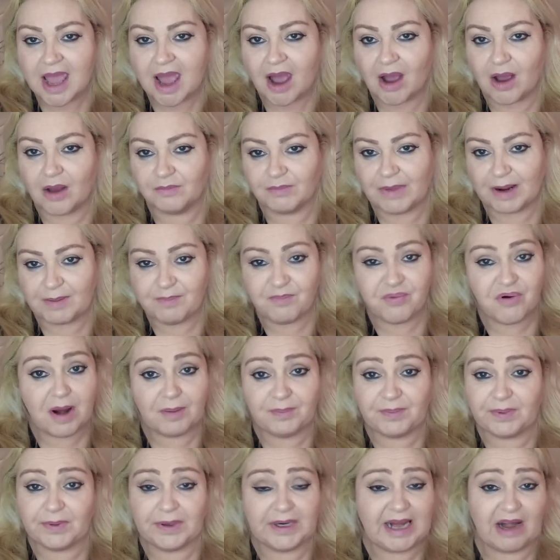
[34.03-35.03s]
on my
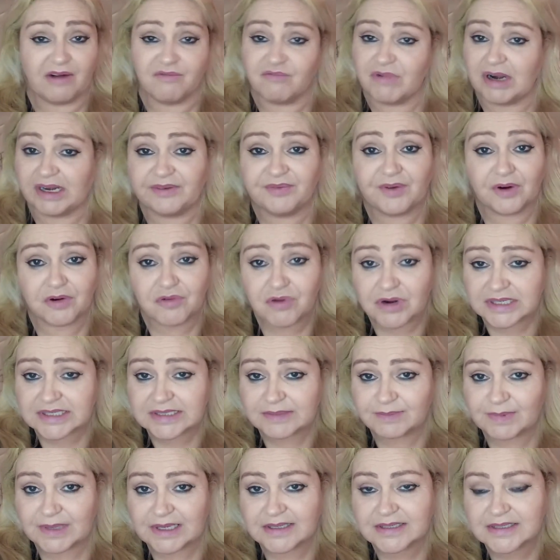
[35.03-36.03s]
prep getting ready for
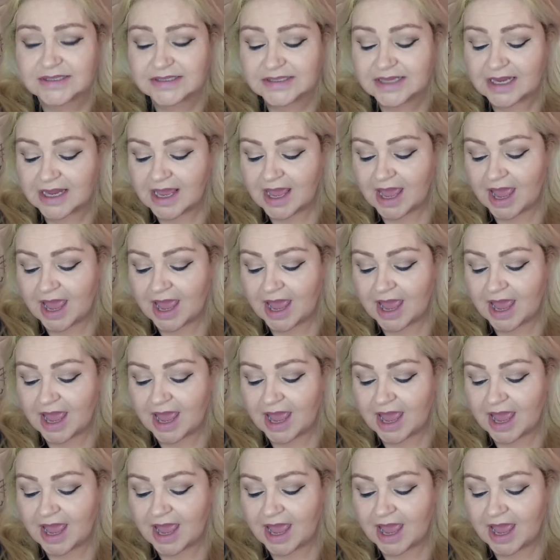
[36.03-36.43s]
Christmas,